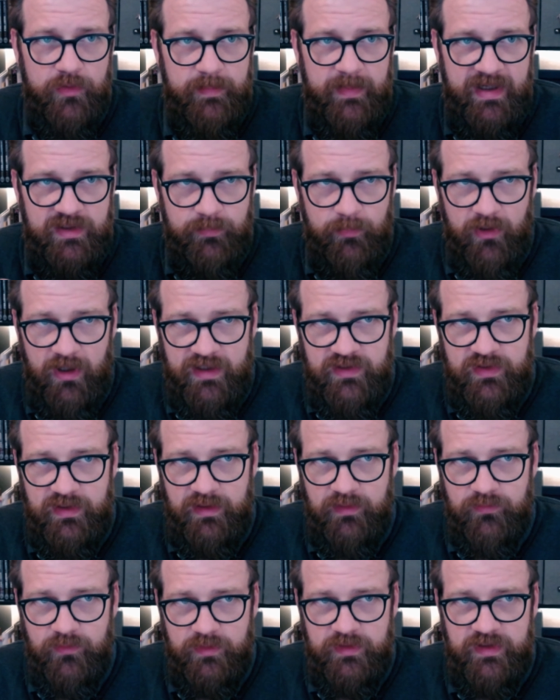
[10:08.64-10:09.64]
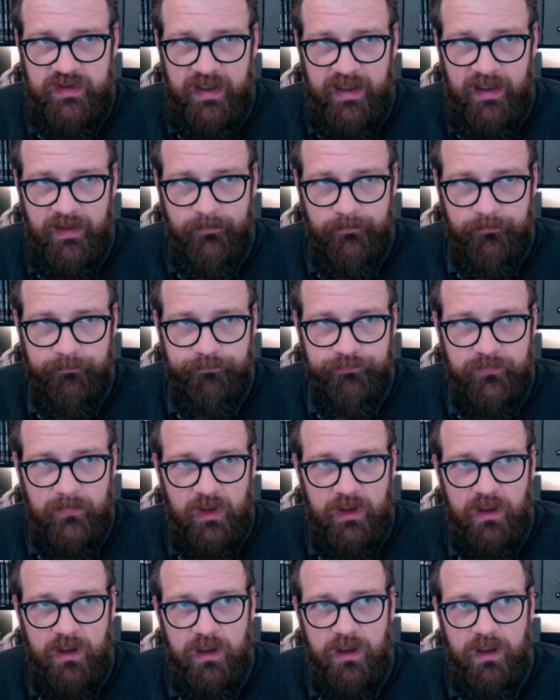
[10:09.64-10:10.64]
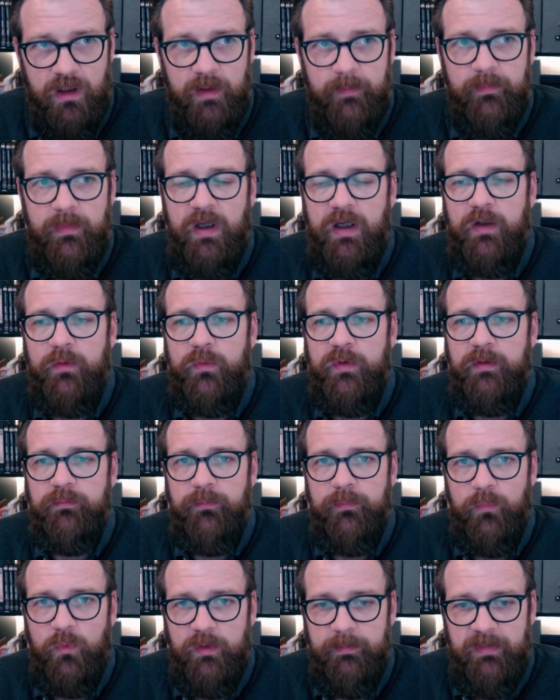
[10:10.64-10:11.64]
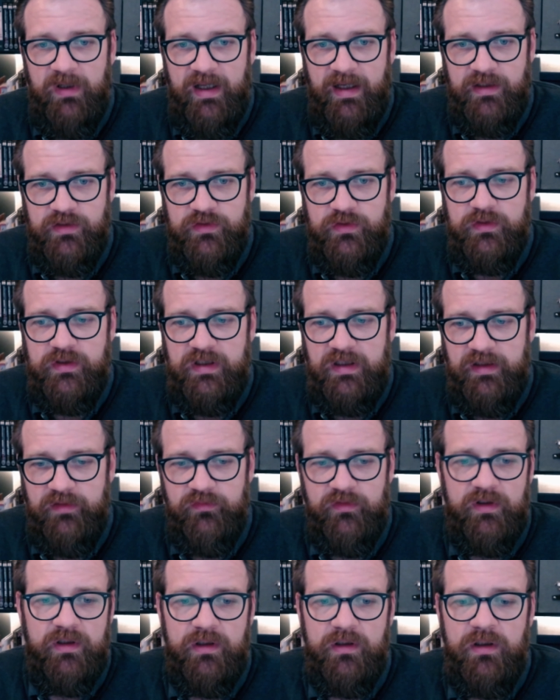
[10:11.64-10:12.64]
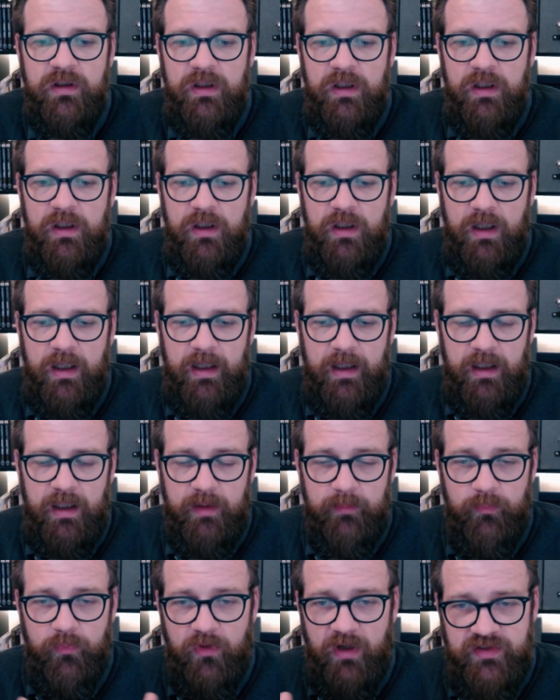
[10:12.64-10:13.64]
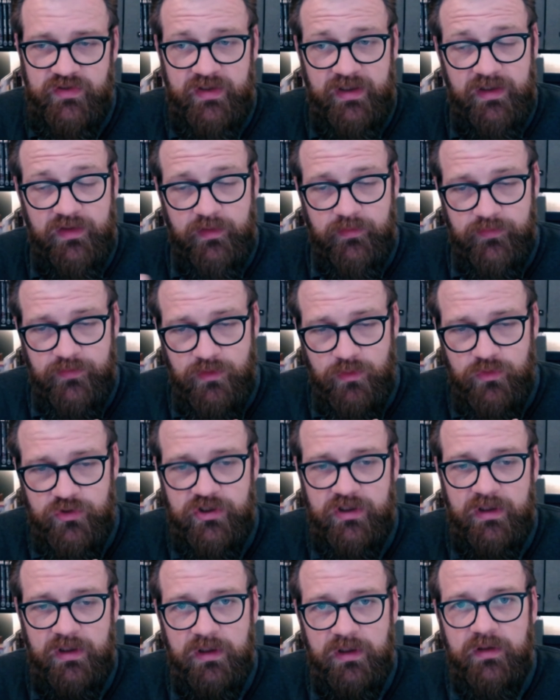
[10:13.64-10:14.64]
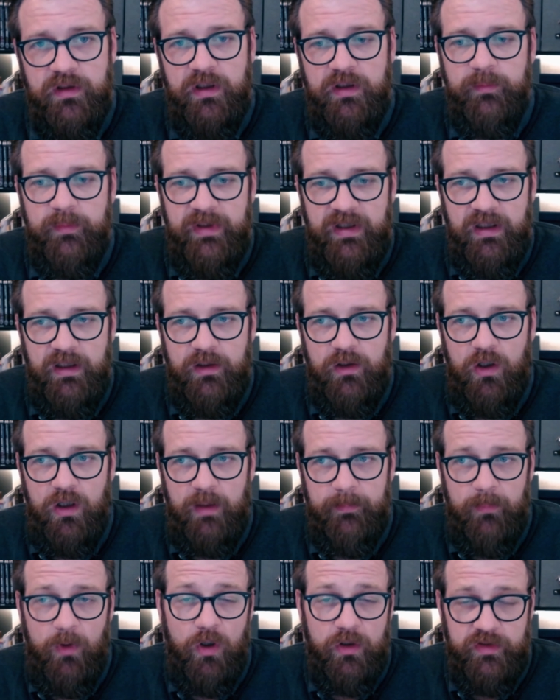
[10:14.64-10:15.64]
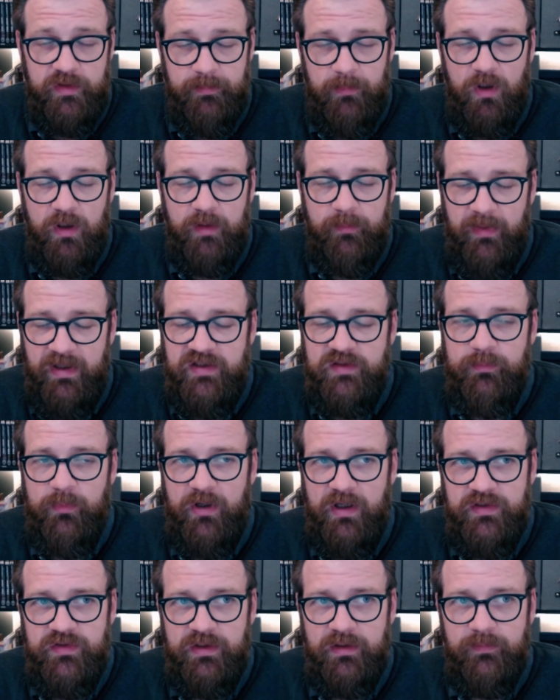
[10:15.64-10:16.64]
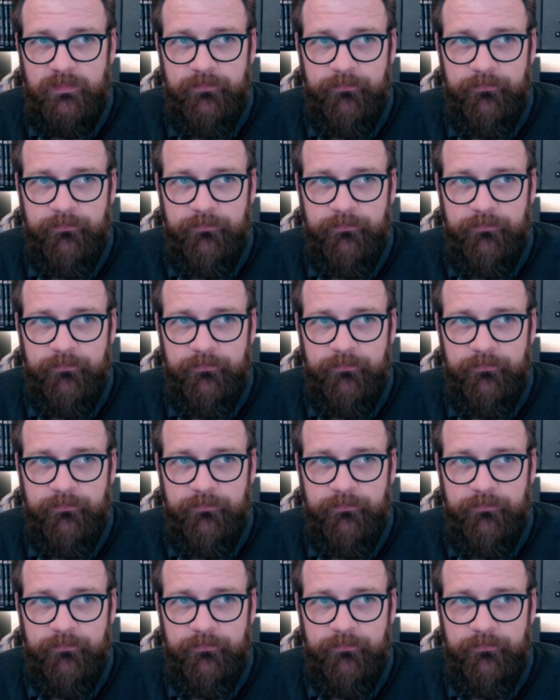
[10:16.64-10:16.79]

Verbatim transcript: based pricing for today, um, and we, we plan to deliver uh, pricing in the future that'll be um, on demand based pricing.